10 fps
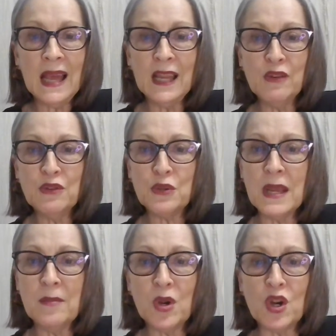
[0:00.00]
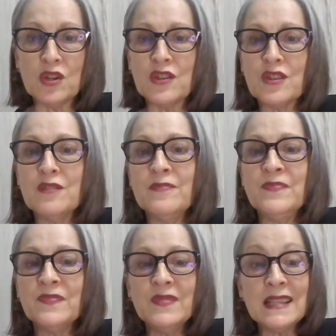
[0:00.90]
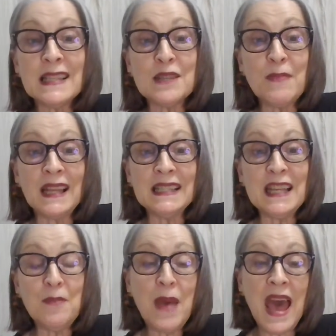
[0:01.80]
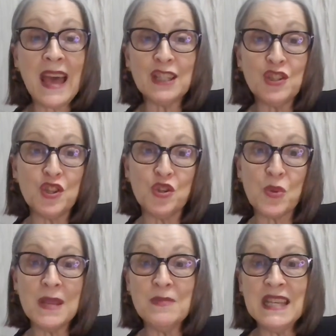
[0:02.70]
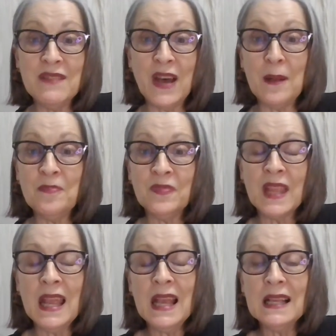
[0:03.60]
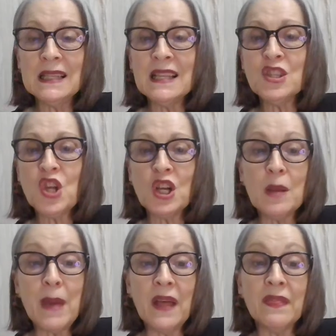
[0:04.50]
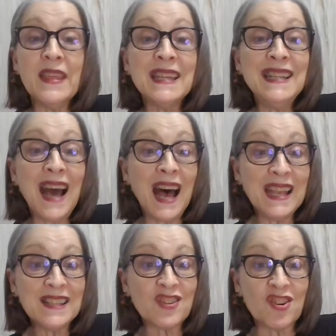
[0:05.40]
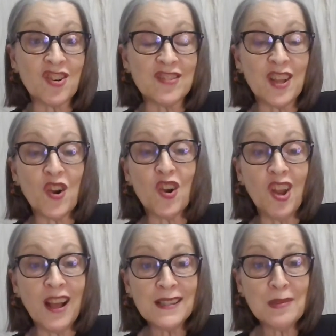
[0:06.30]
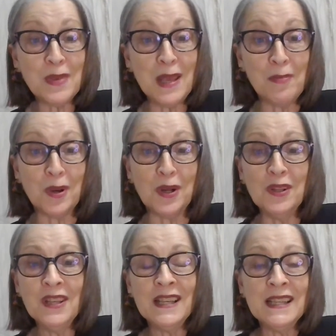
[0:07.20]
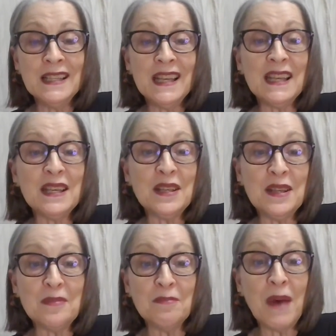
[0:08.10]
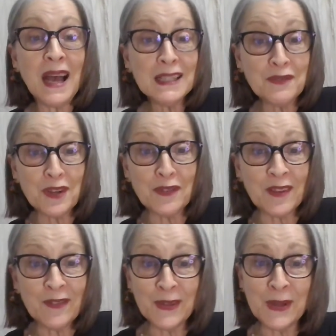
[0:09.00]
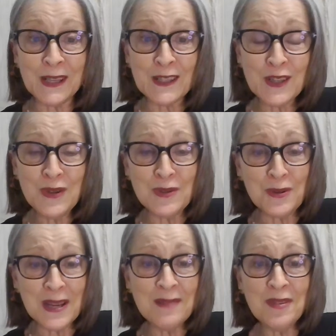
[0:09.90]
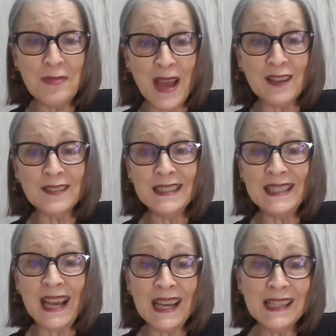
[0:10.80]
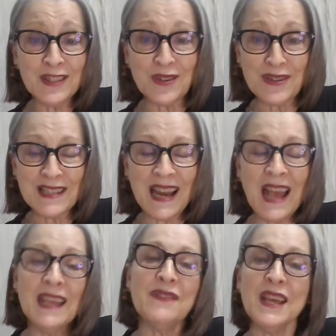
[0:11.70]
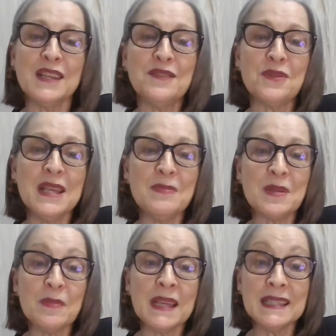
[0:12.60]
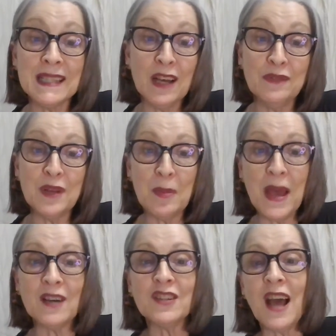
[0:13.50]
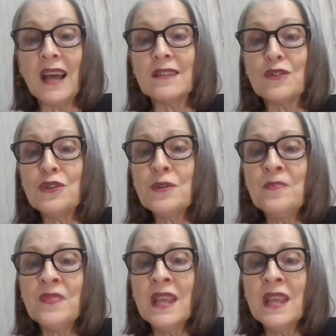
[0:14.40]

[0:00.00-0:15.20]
Hello, dreamers. This is Melody Pash, the Dream Diva. Let's talk about the geyser. There are lots of people in my sphere of influence who dream about geysers, and I have had dreams myself about geysers.